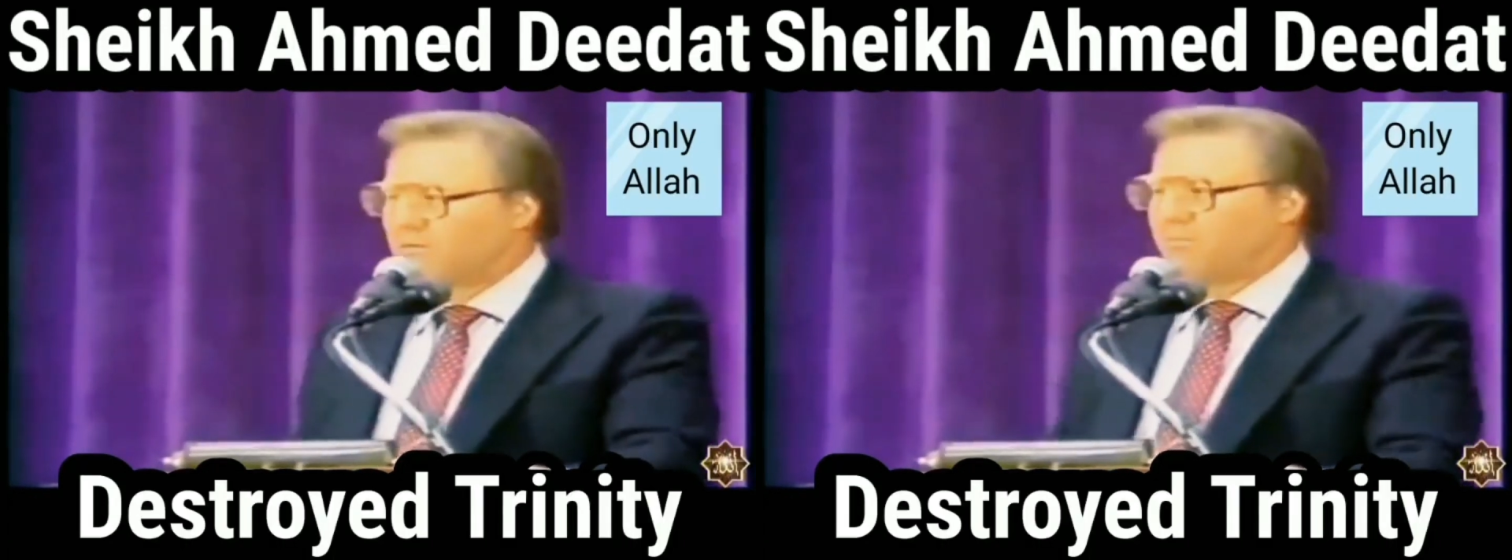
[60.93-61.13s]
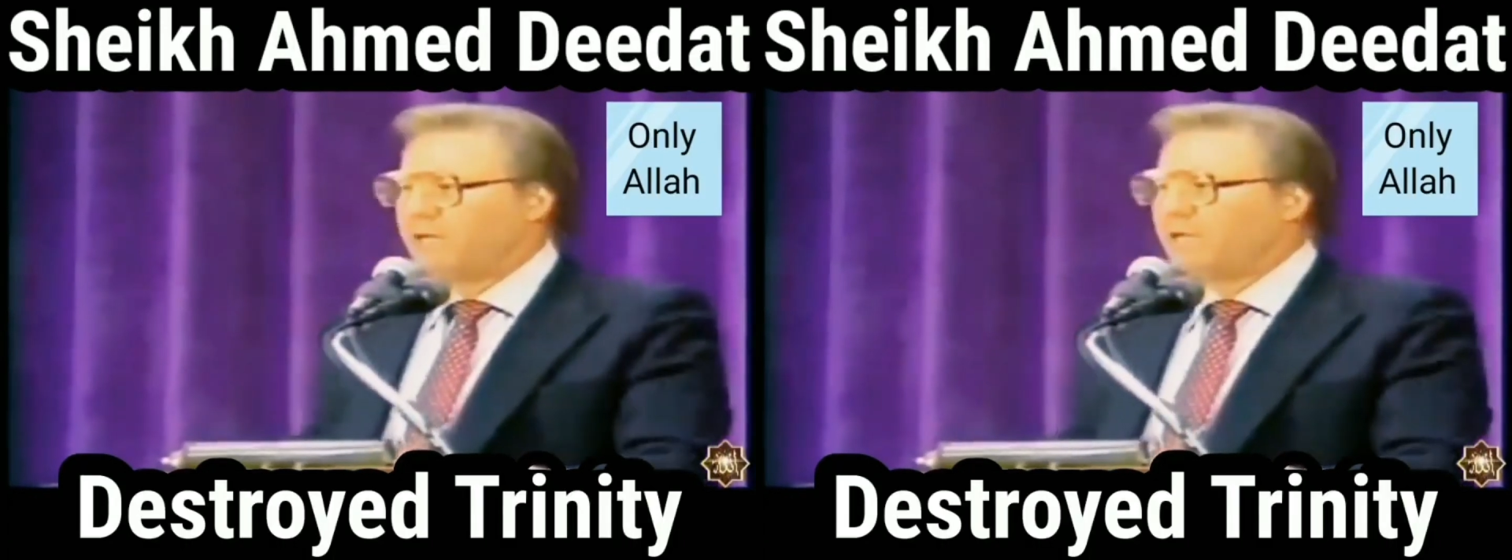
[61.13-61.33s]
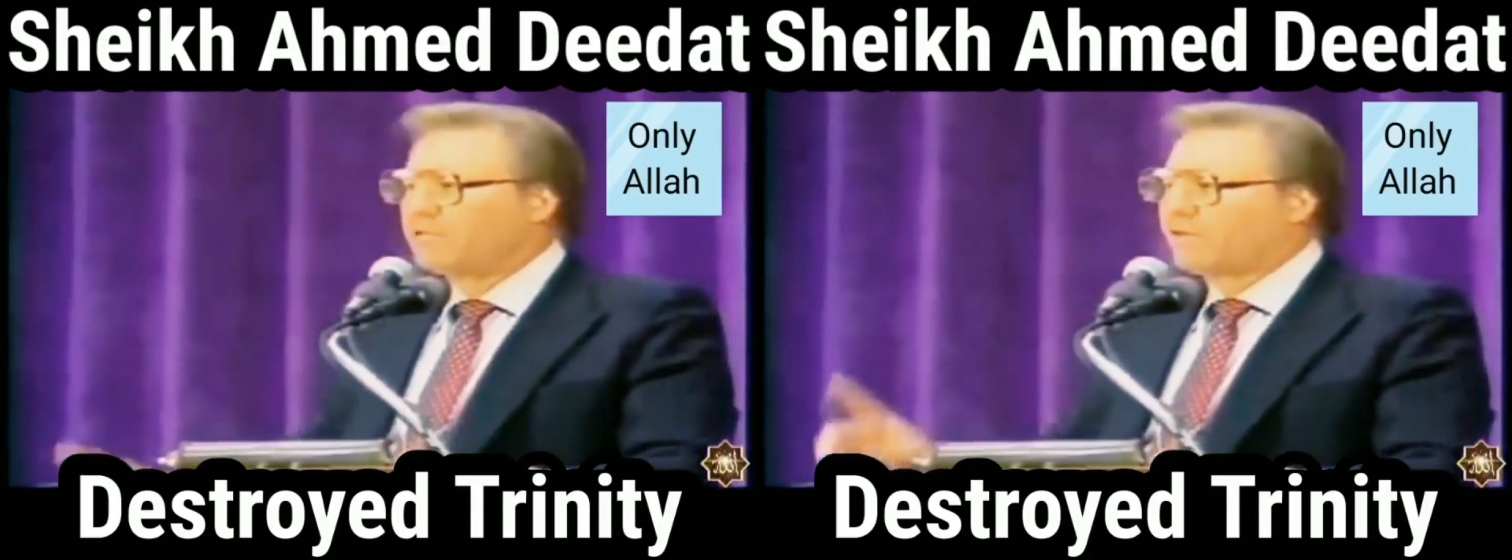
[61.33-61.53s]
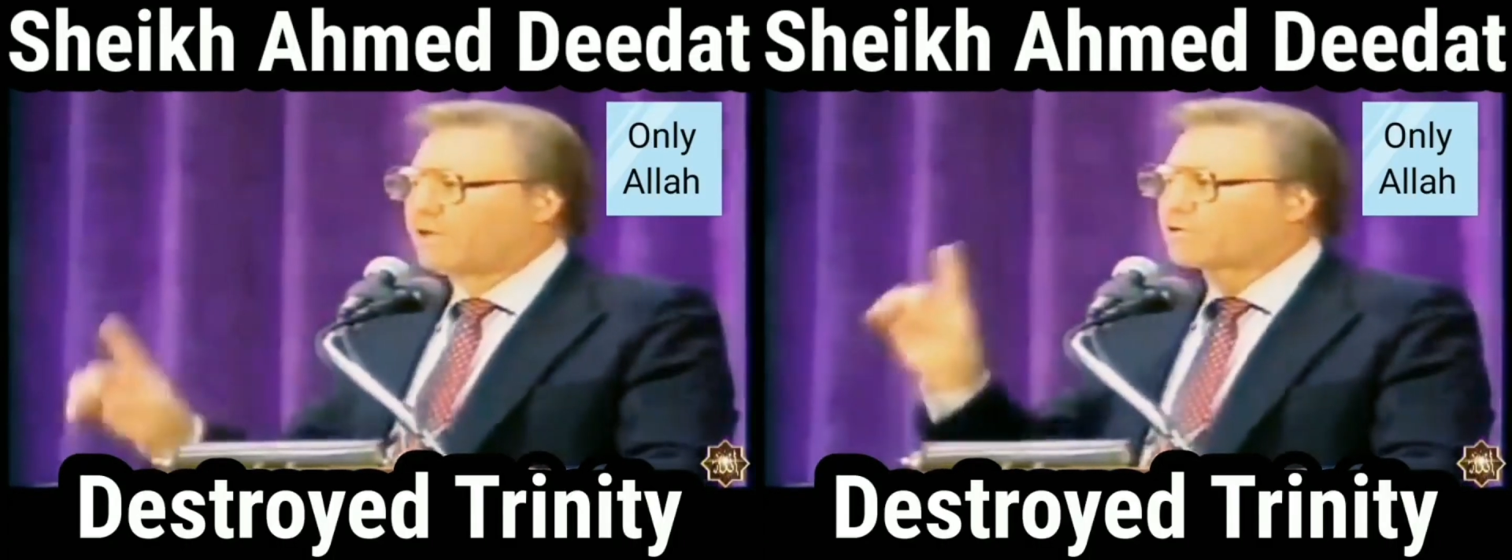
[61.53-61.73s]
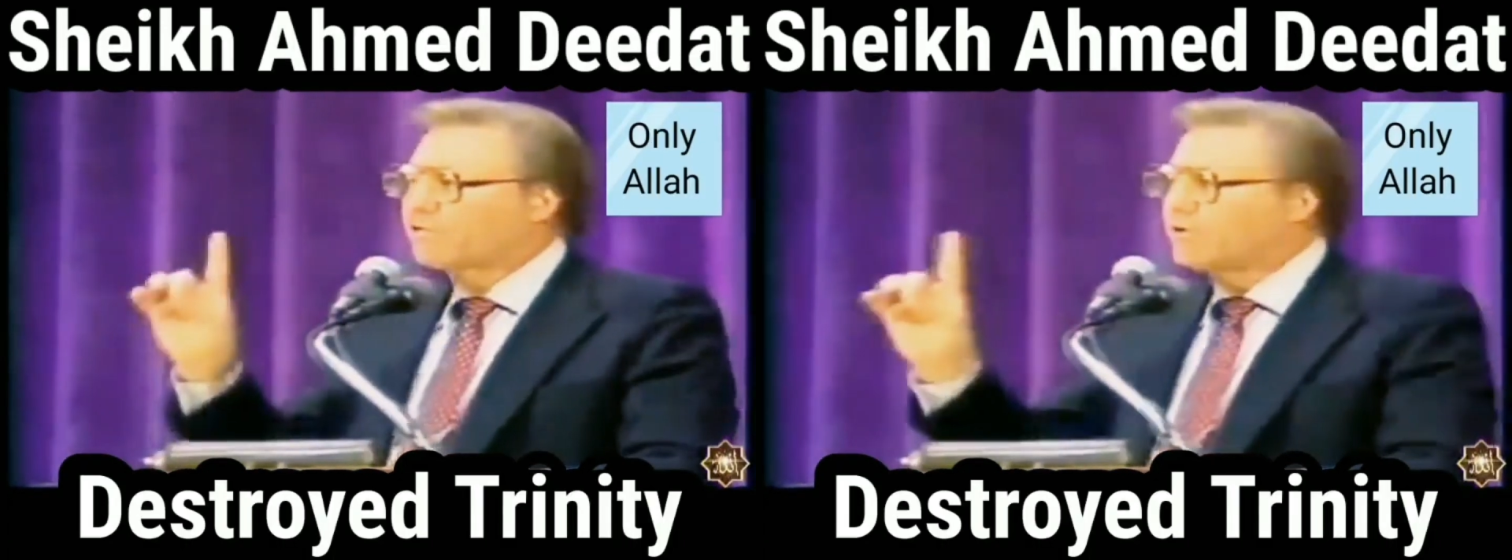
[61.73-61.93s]
meaning
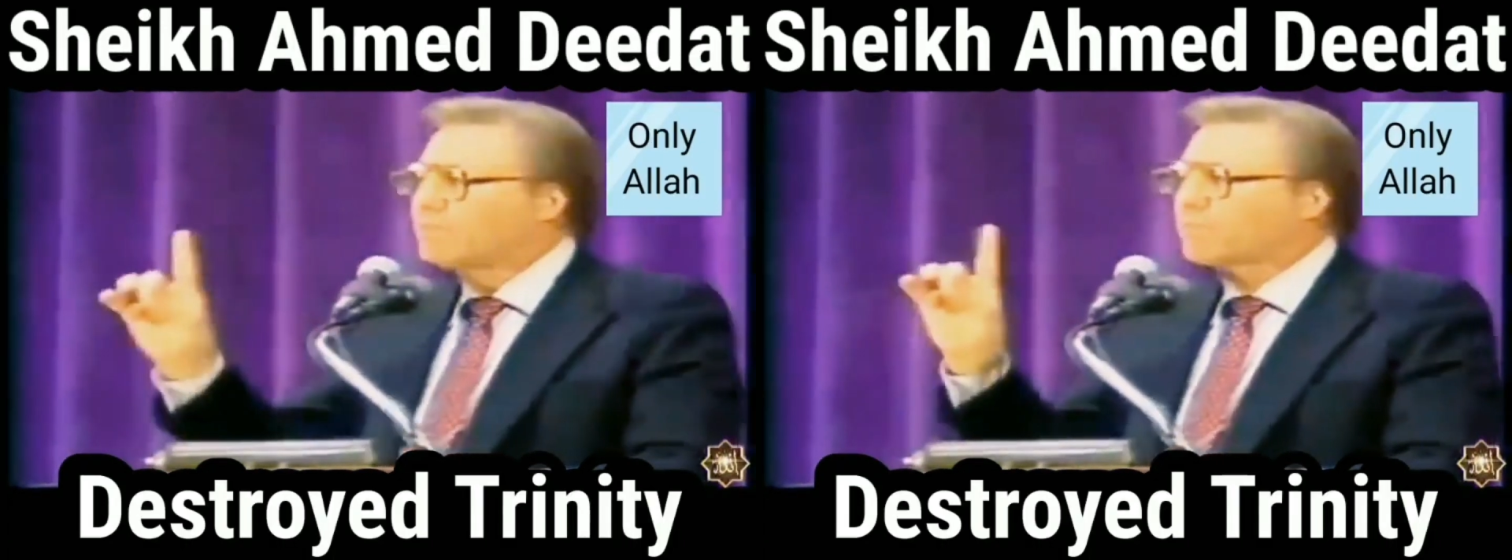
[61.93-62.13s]
they agree